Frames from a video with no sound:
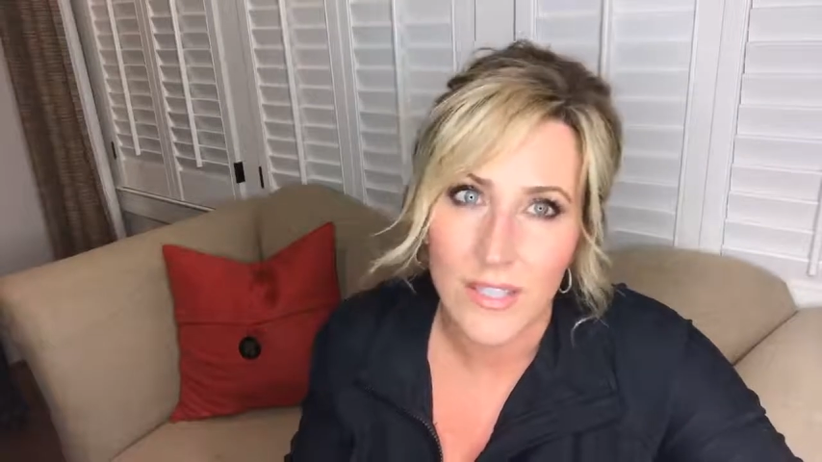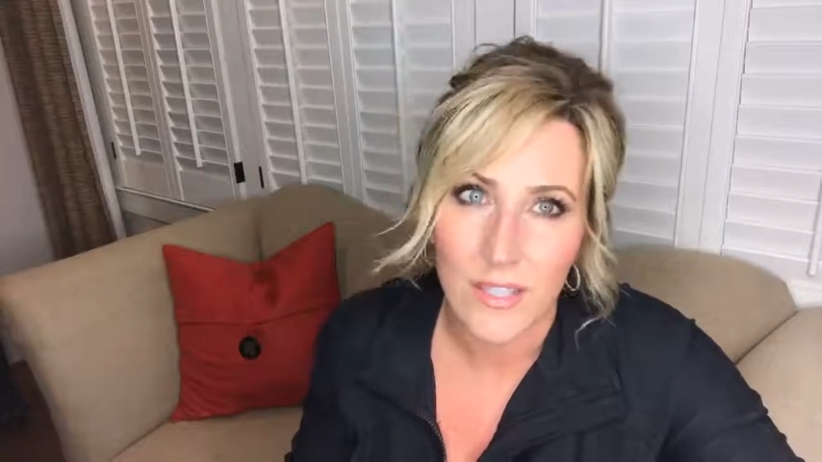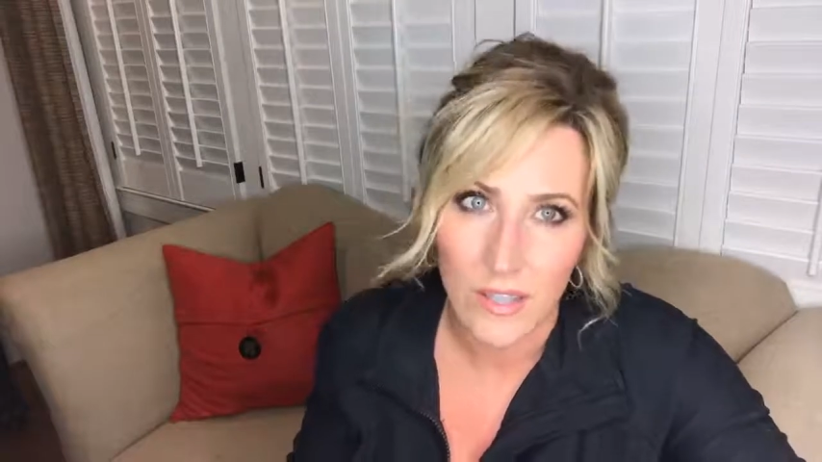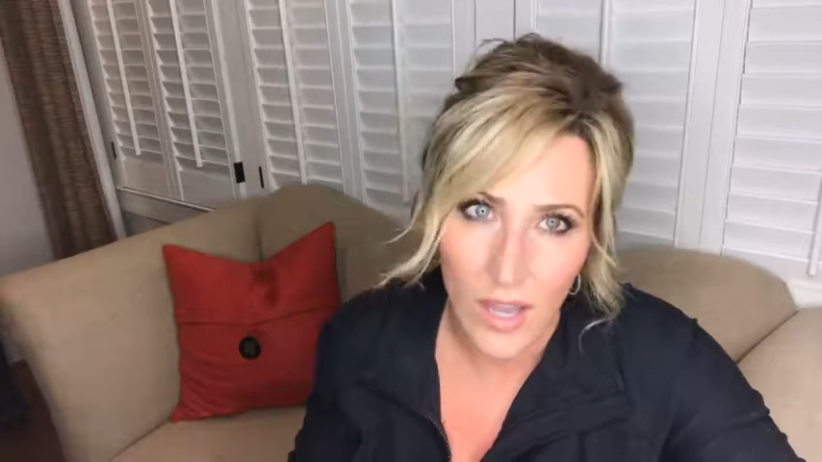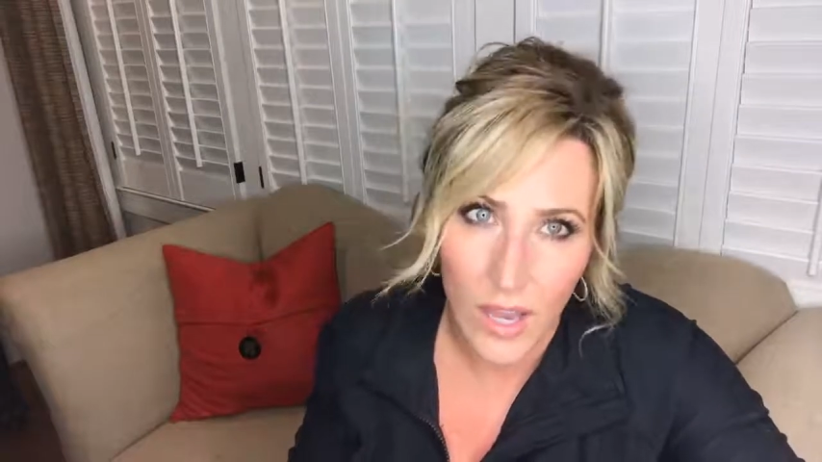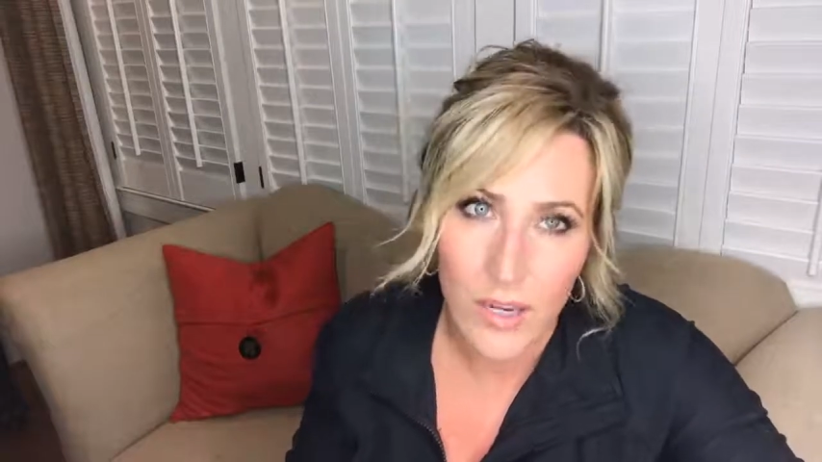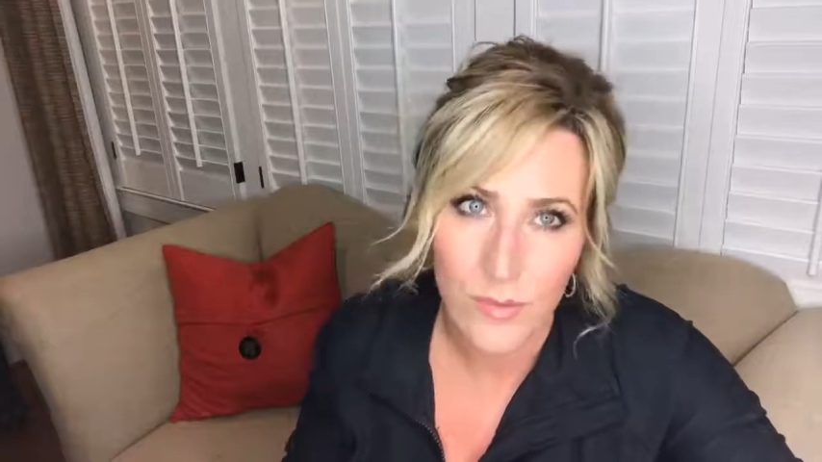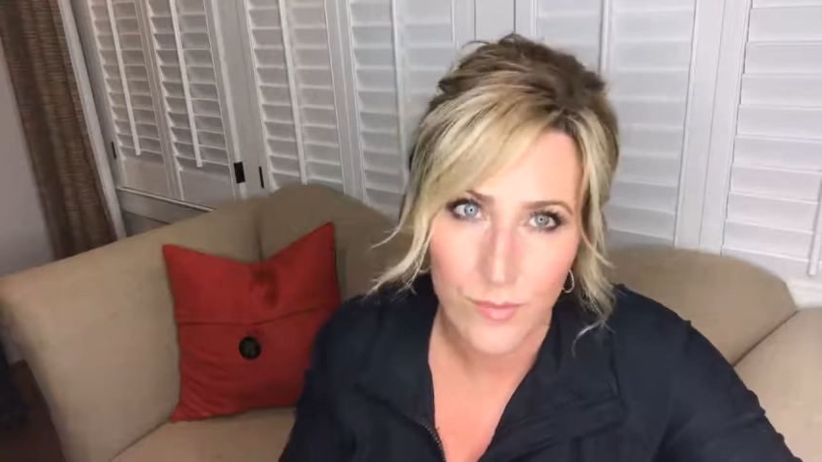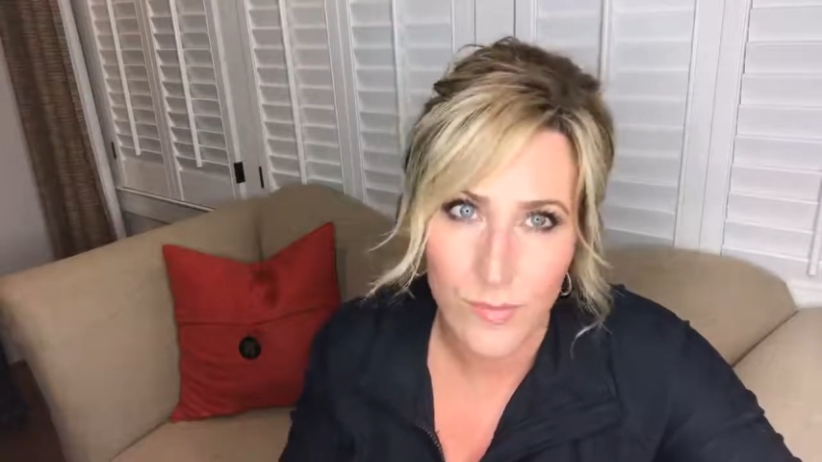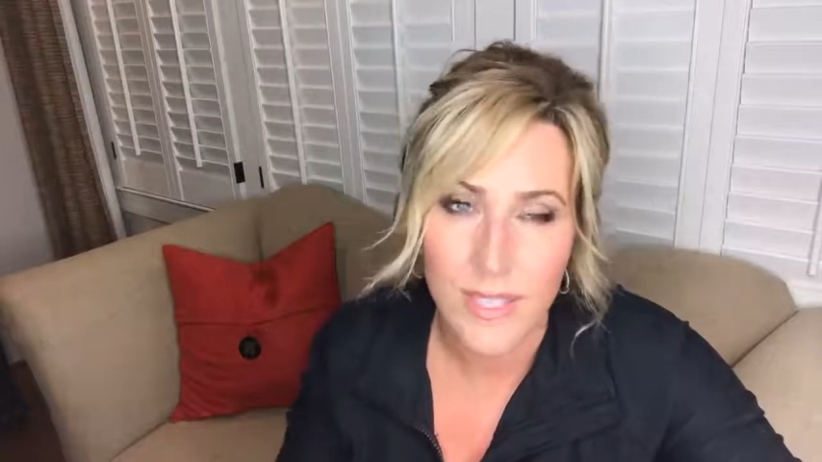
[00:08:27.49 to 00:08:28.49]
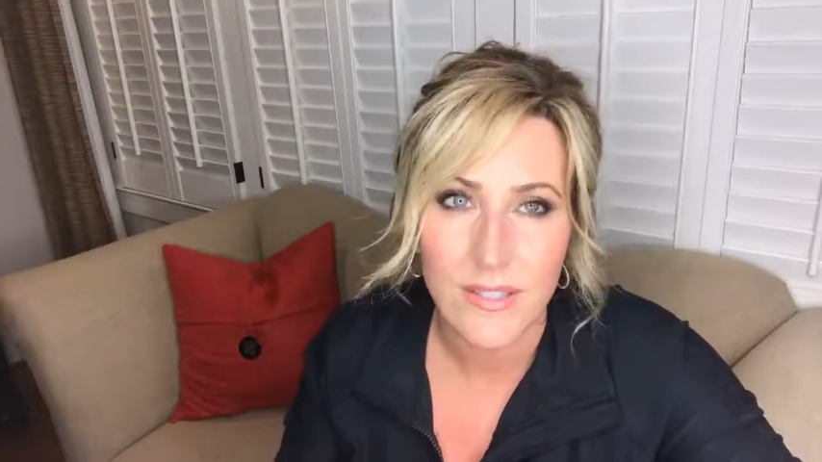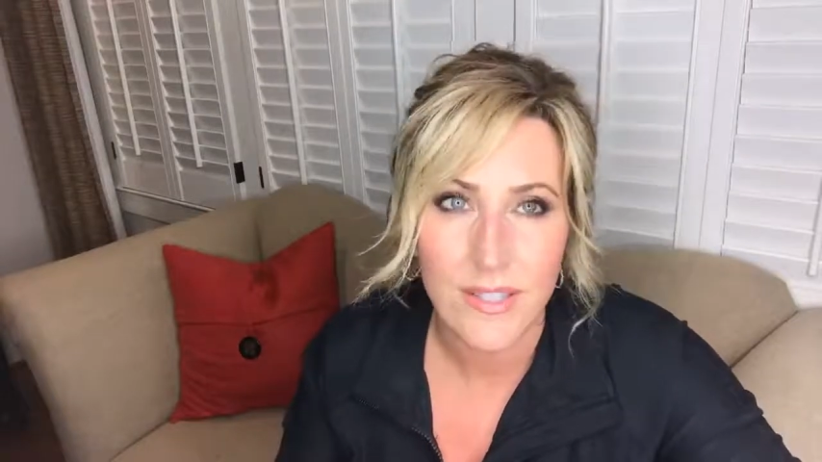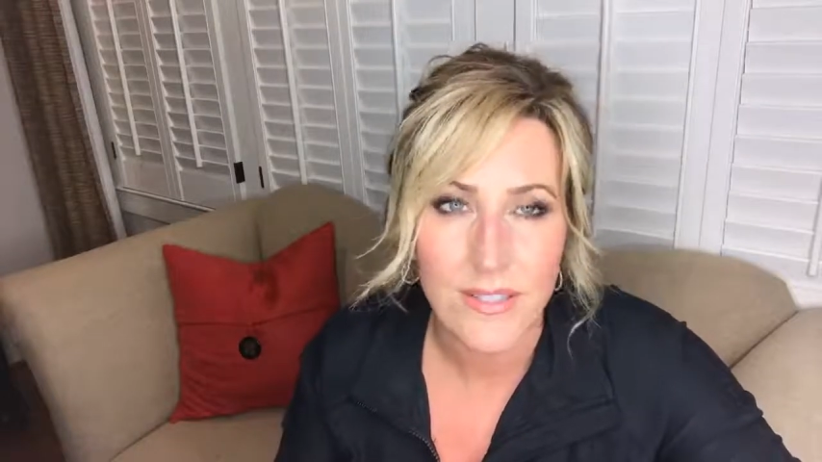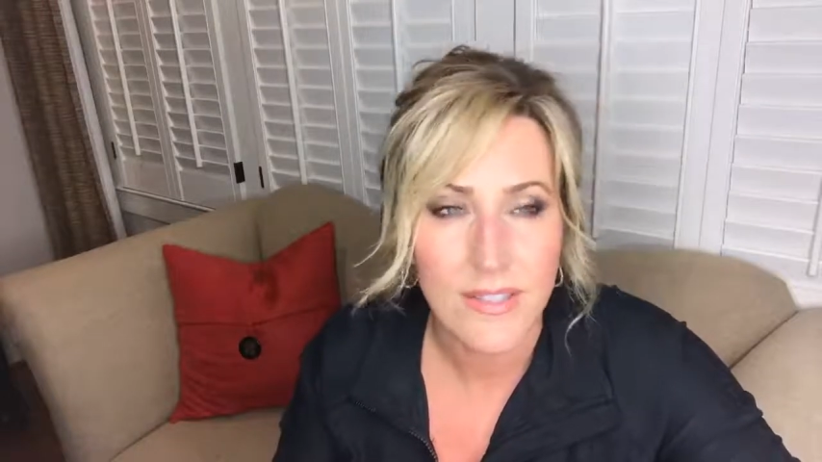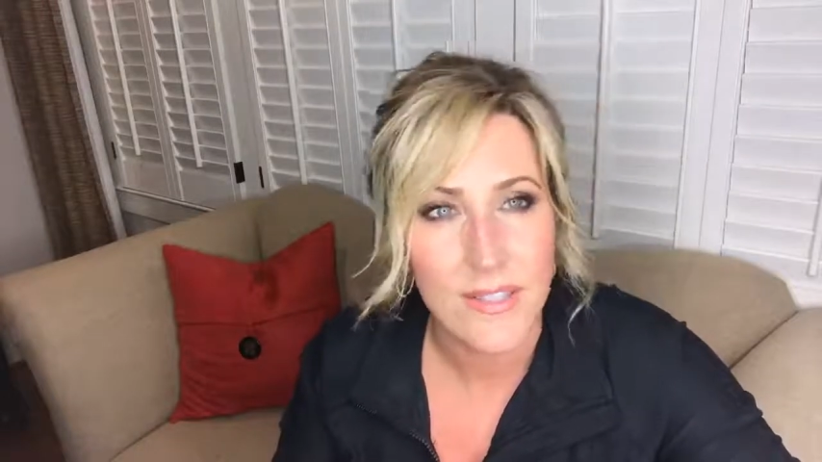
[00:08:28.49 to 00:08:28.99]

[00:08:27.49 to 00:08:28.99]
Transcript: a lot of business.